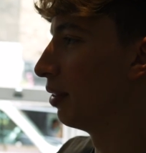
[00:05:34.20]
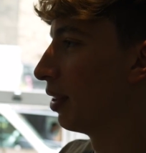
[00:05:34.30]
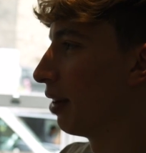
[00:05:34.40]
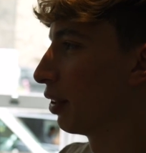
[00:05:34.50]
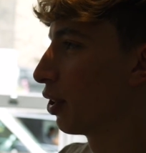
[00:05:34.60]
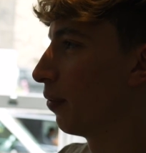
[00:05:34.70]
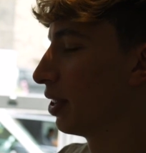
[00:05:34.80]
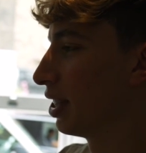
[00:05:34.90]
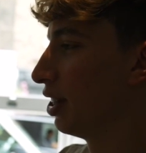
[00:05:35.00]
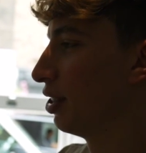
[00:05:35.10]
even have a
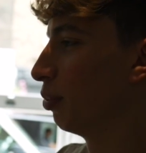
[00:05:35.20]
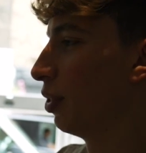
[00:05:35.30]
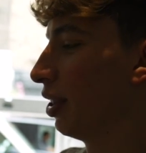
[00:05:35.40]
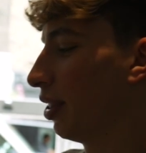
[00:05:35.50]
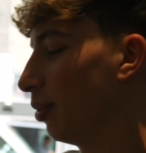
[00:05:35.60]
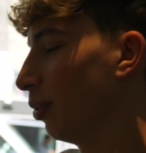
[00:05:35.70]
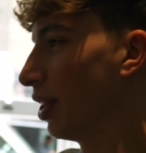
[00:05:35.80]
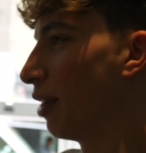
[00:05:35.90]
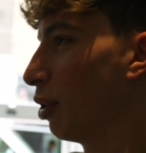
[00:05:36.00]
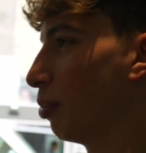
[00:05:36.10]
conversation with every